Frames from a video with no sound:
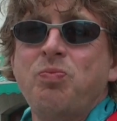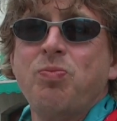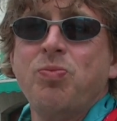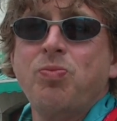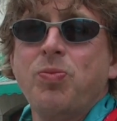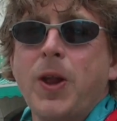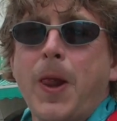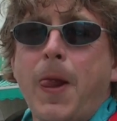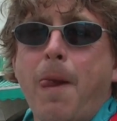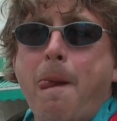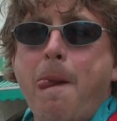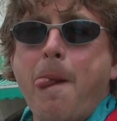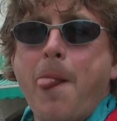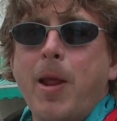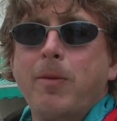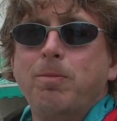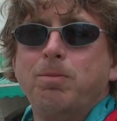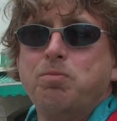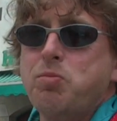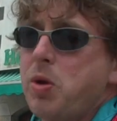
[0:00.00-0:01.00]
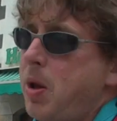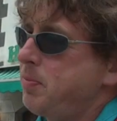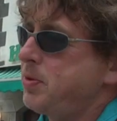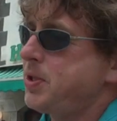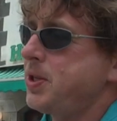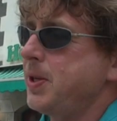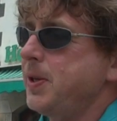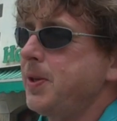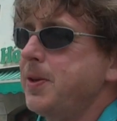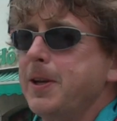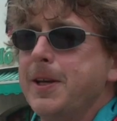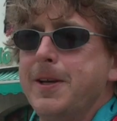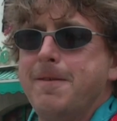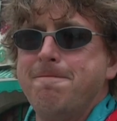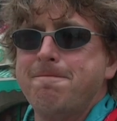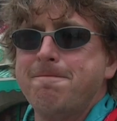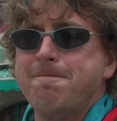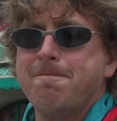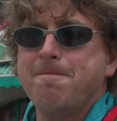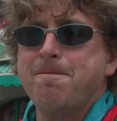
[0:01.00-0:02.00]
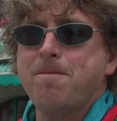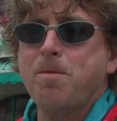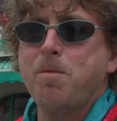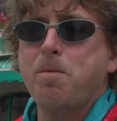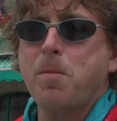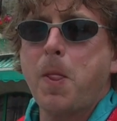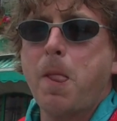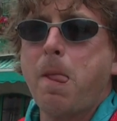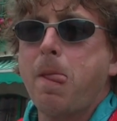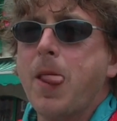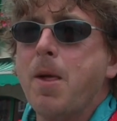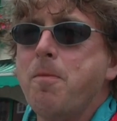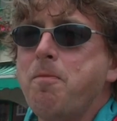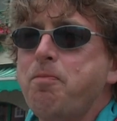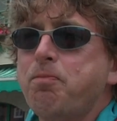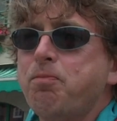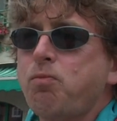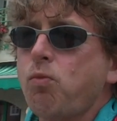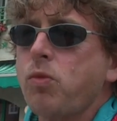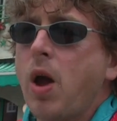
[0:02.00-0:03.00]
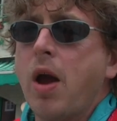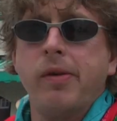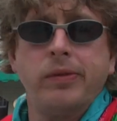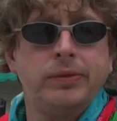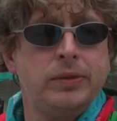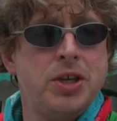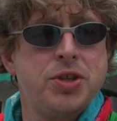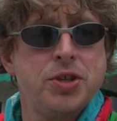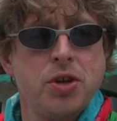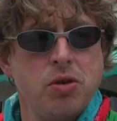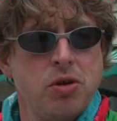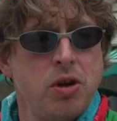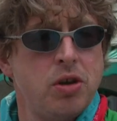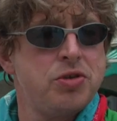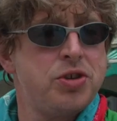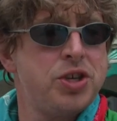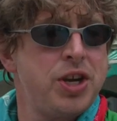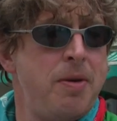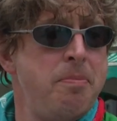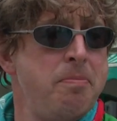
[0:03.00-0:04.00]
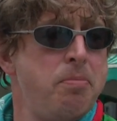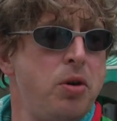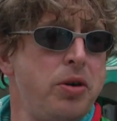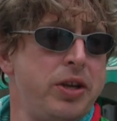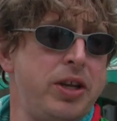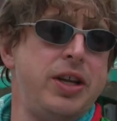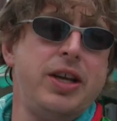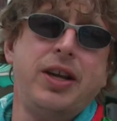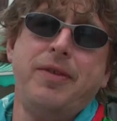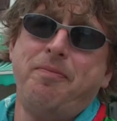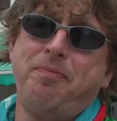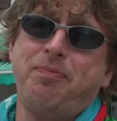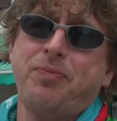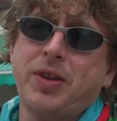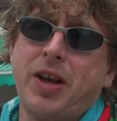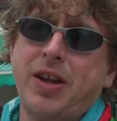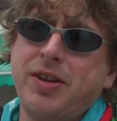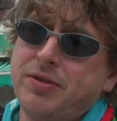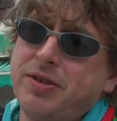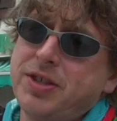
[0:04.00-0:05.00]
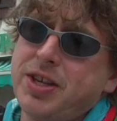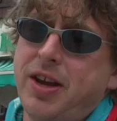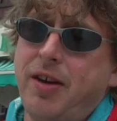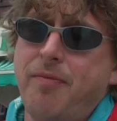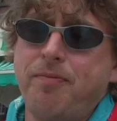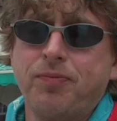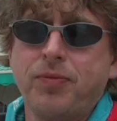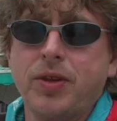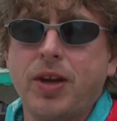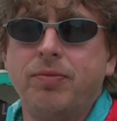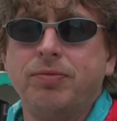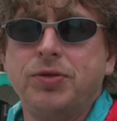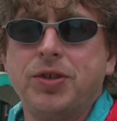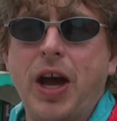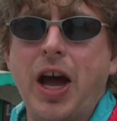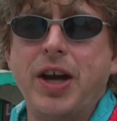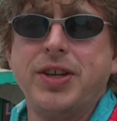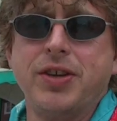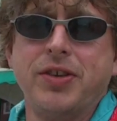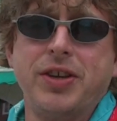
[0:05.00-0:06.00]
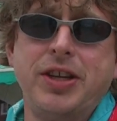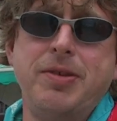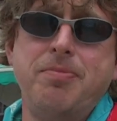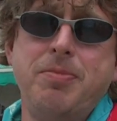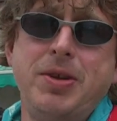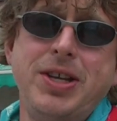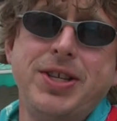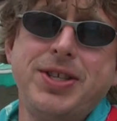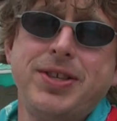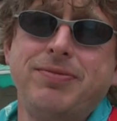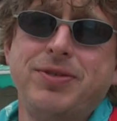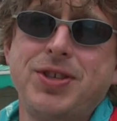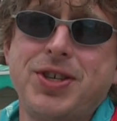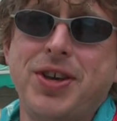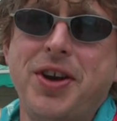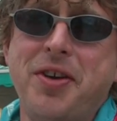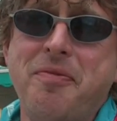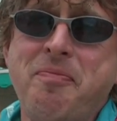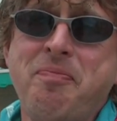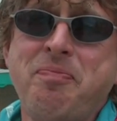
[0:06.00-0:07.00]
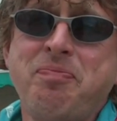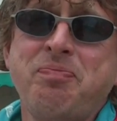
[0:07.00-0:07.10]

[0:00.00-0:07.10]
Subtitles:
And here you are in France. You'd think that would be a relatively easy ask. It's got jambon in it, and I don't eat meat, so.